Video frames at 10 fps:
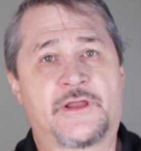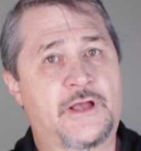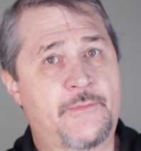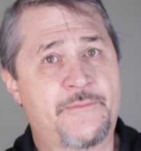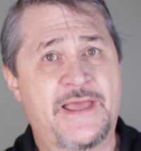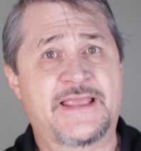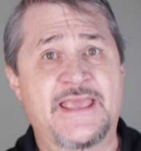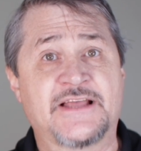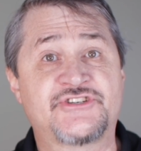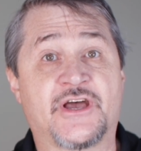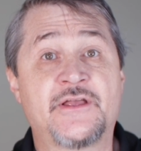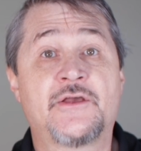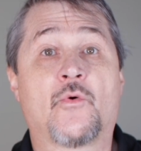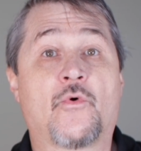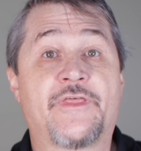coming back at you
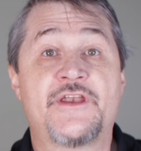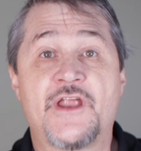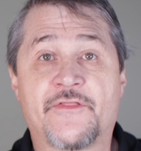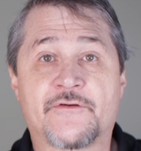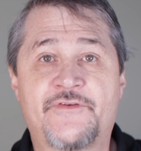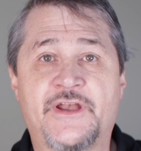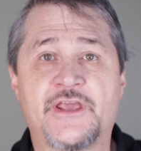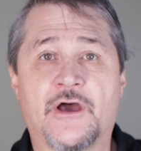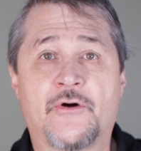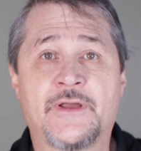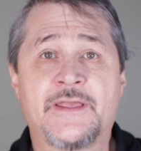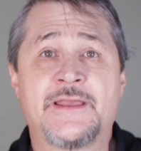with another video.